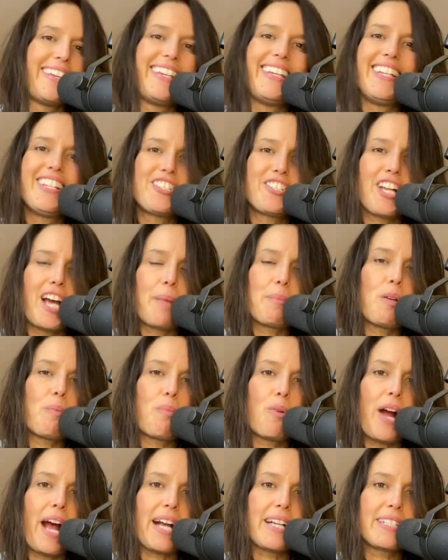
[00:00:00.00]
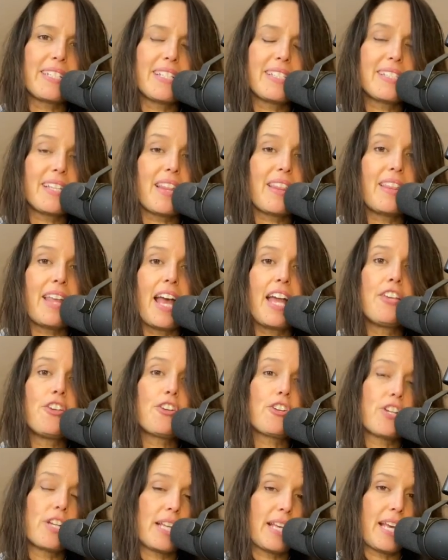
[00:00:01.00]
each time you practice, then
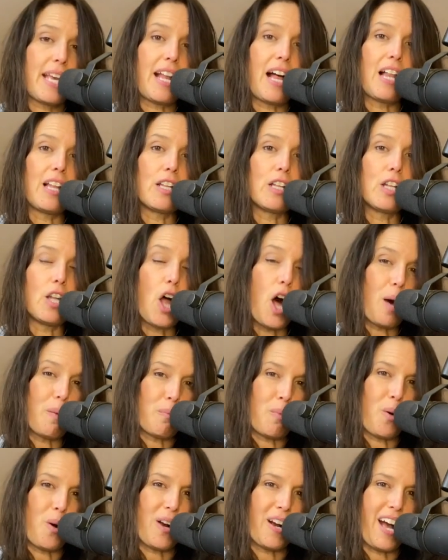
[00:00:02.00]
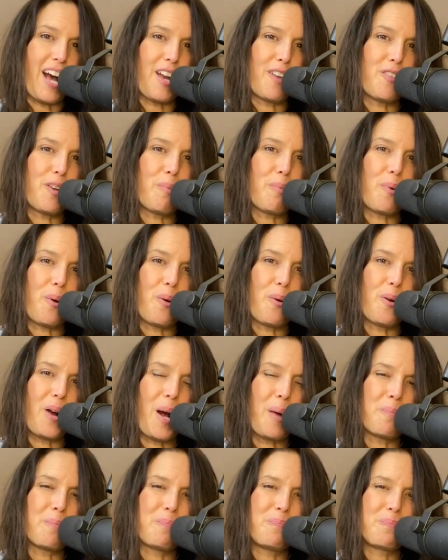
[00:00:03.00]
you're going to get a lot more out of your
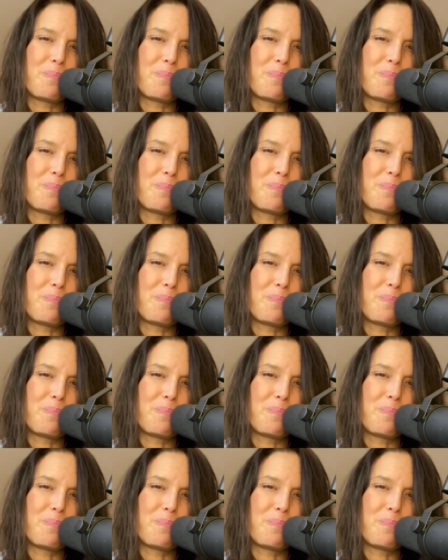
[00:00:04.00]
program.